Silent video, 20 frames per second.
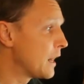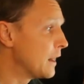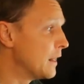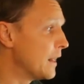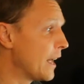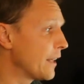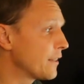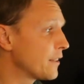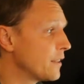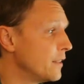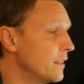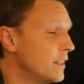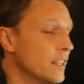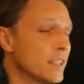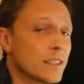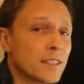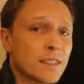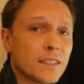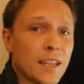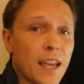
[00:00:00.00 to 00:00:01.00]
let
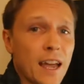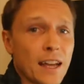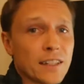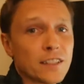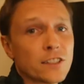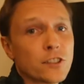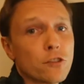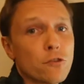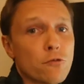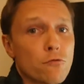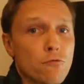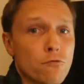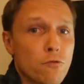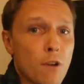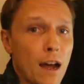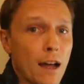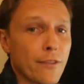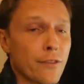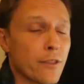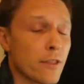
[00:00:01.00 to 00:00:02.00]
this text
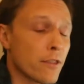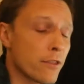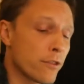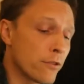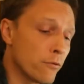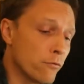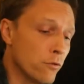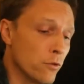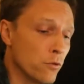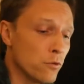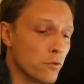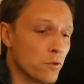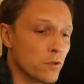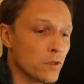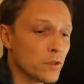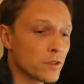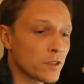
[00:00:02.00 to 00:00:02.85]
run through